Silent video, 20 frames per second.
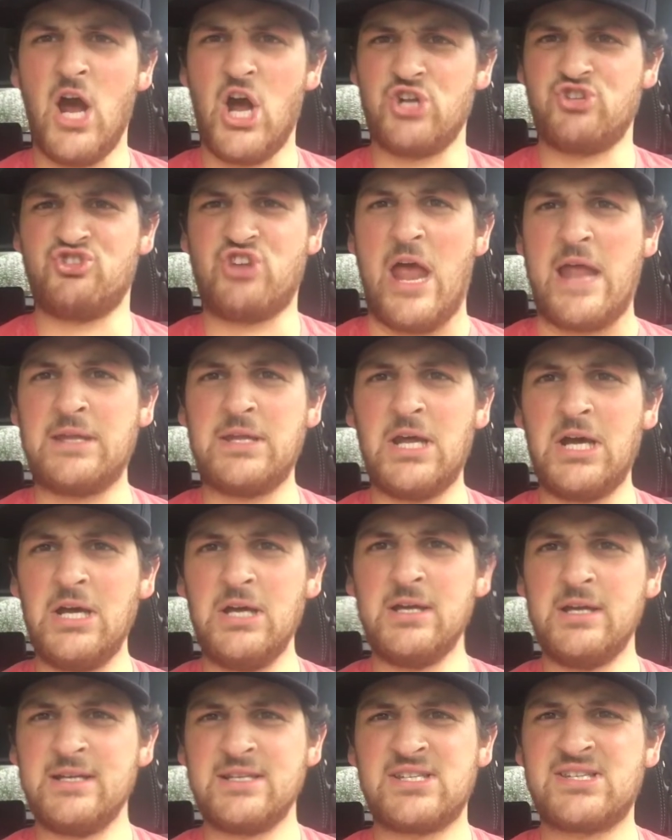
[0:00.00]

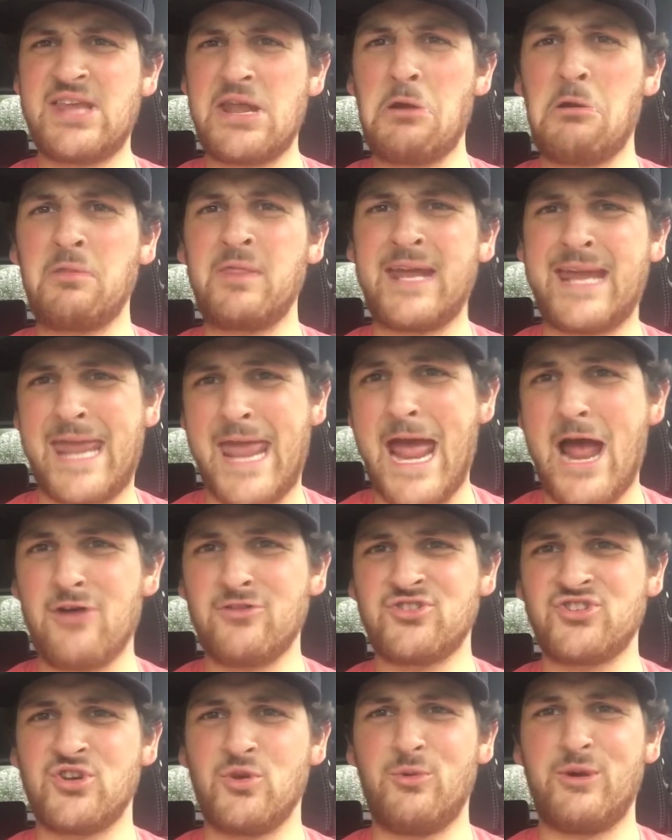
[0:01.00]
agenda, sit on the
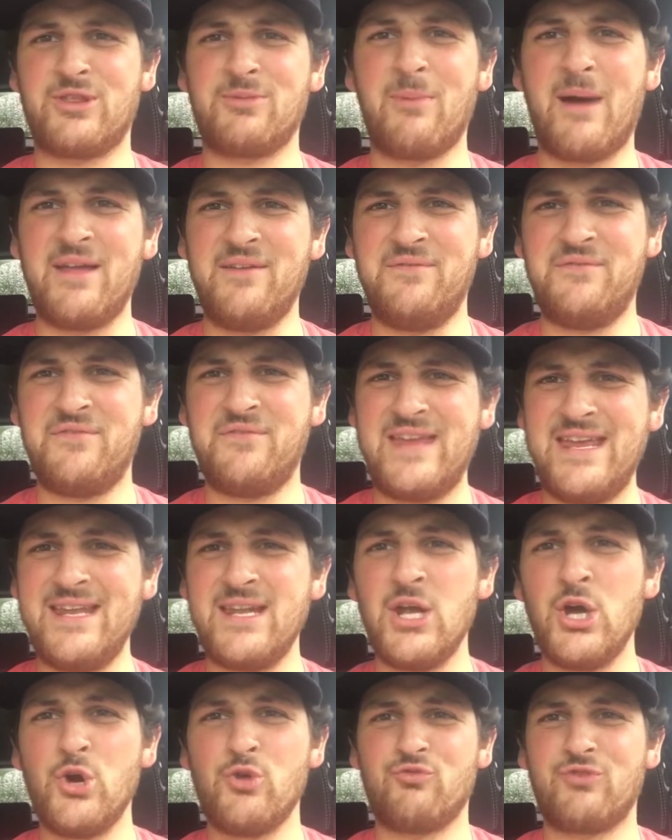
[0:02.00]
couch with my
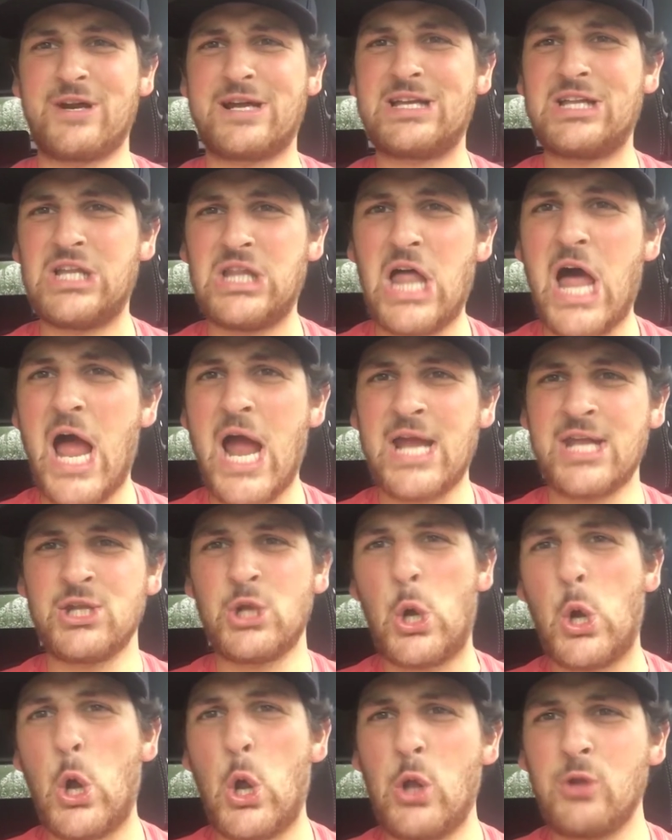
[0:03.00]
feet
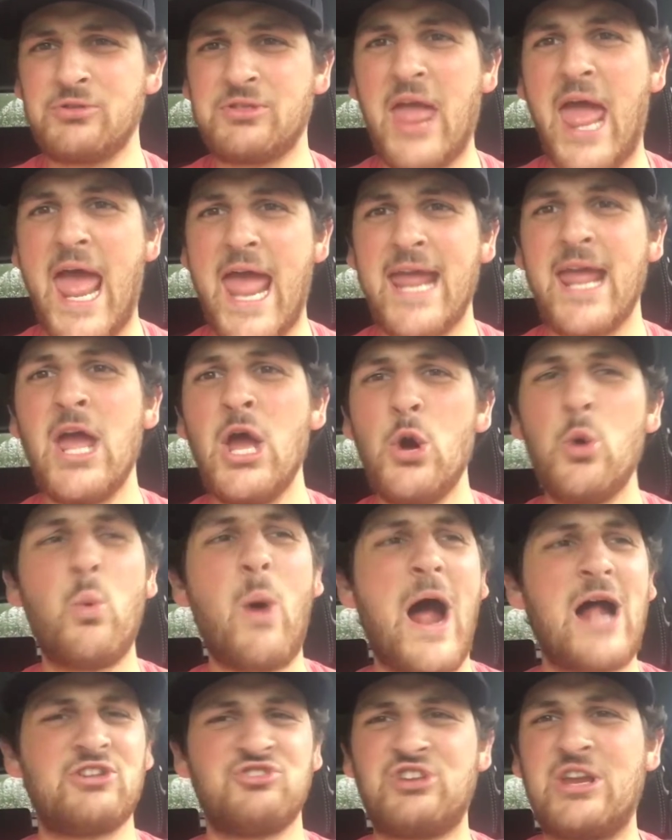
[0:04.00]
reclined all day
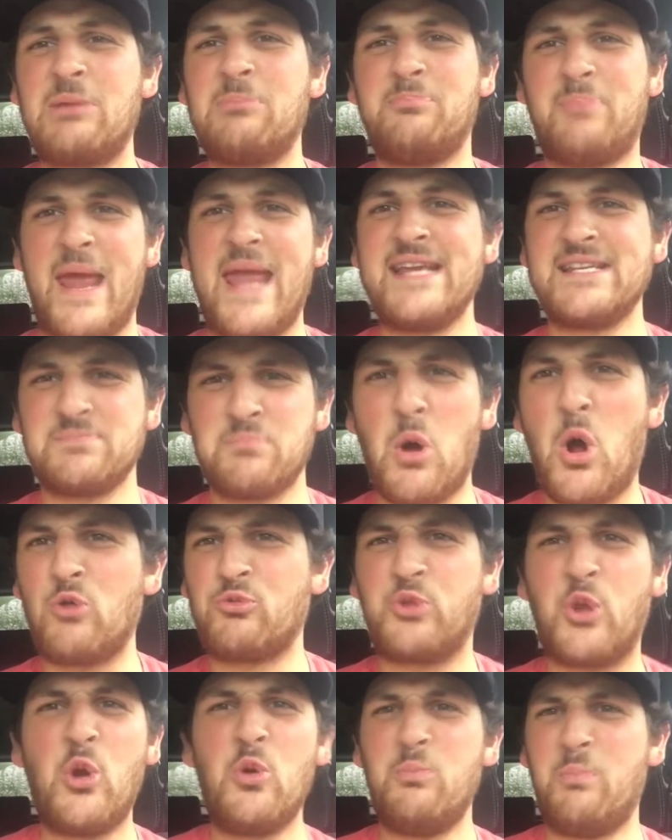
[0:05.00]
watching baseball,
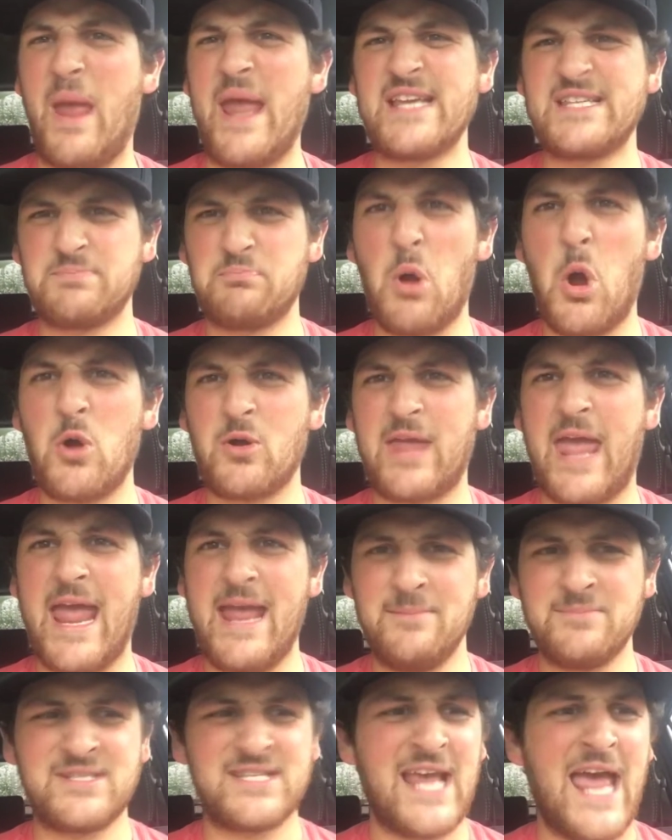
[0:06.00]
two baseball
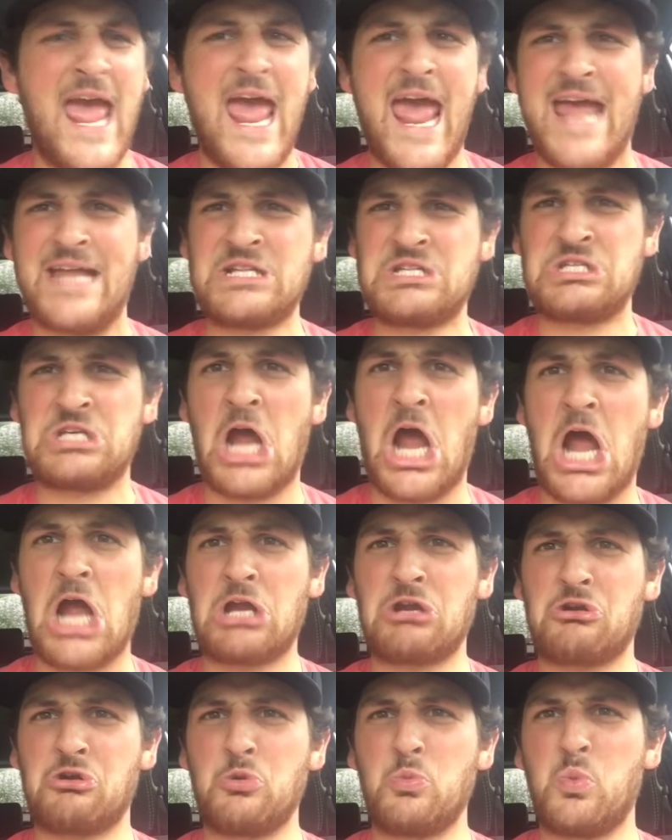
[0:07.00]
games, and
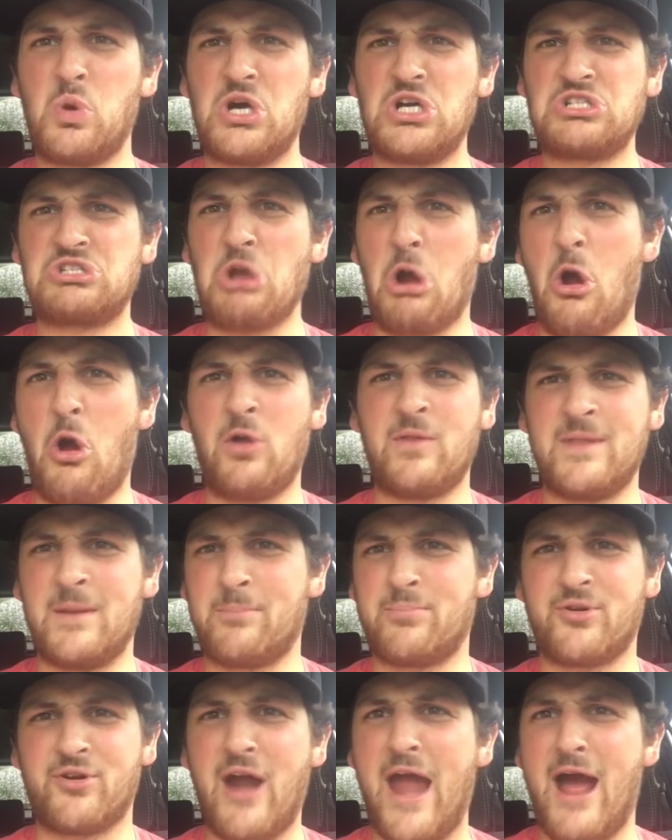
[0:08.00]
Tiger Woods on the
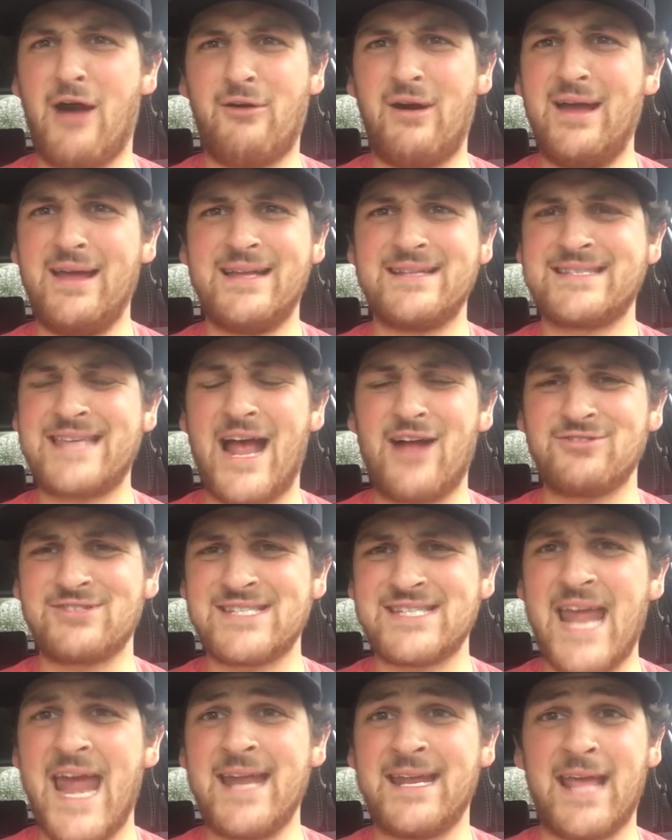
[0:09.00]
prowl. Uh, it's
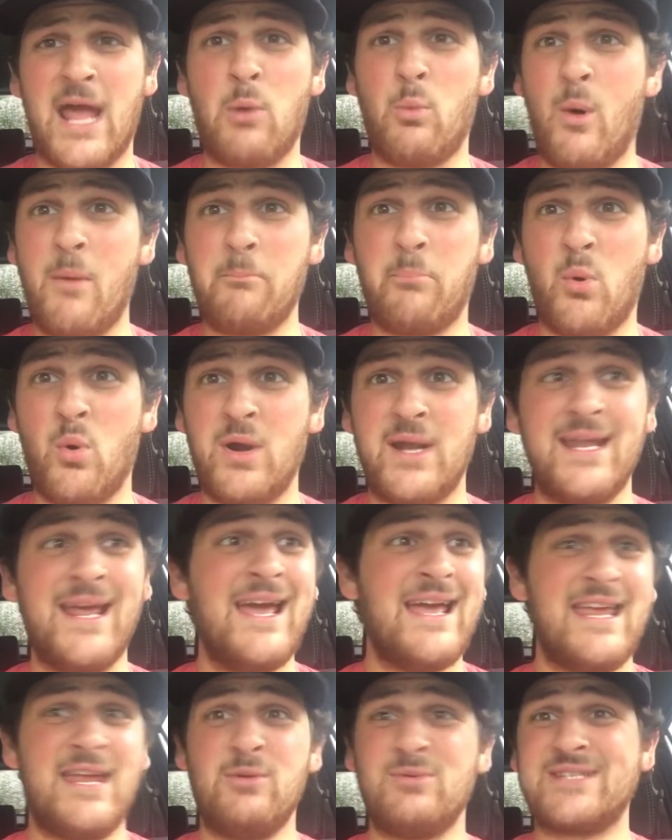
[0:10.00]
outstanding. At one point,
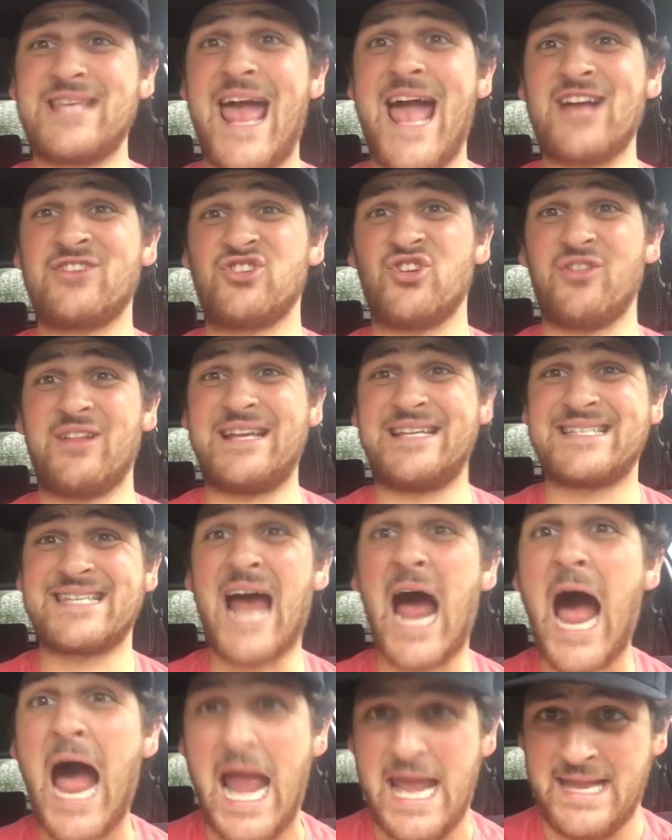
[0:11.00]
he was actually
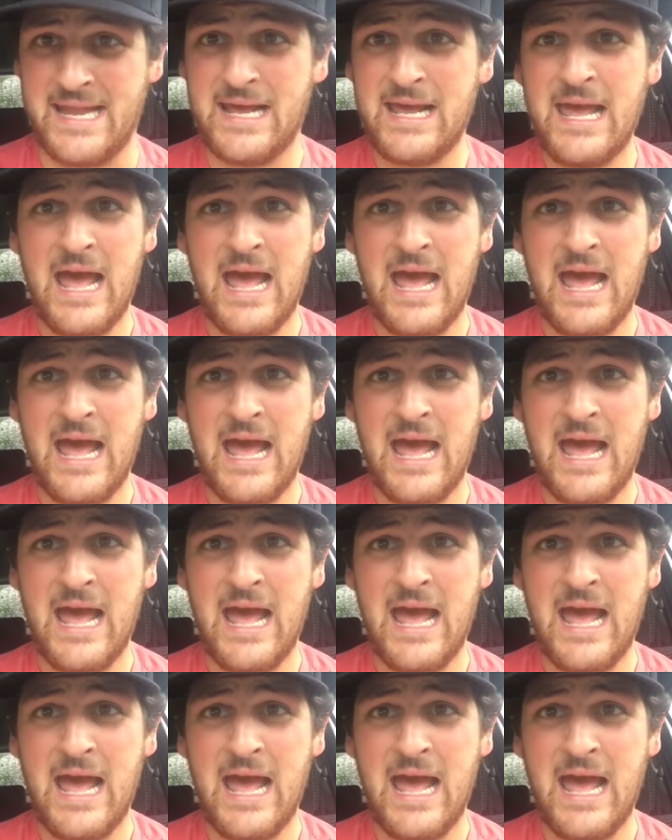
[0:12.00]
tied.